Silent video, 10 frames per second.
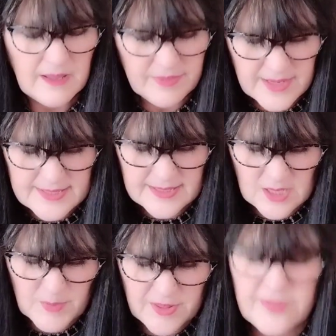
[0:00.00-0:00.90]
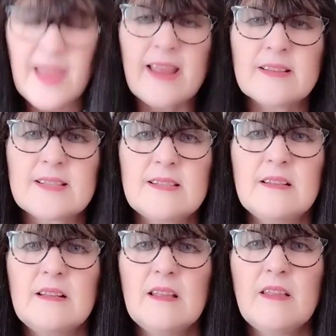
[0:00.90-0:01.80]
And these are some of the
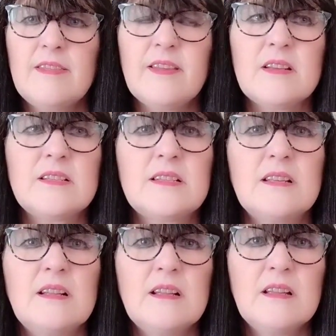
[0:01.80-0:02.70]
things that